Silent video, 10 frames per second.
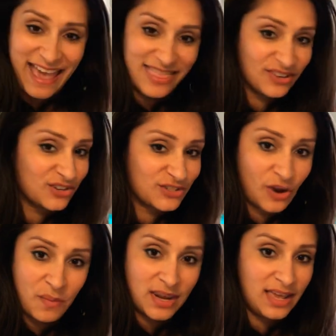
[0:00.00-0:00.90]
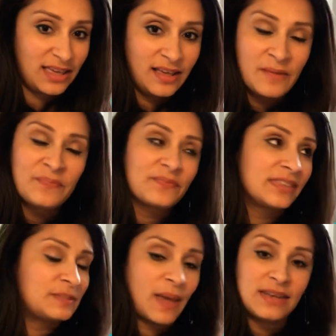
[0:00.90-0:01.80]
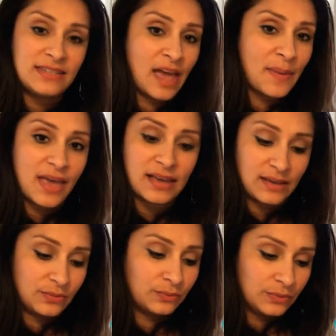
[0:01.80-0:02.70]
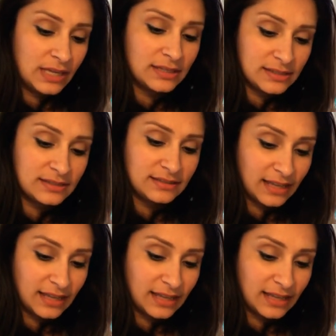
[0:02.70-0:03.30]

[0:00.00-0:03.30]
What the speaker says: there's so many, this pandemic is,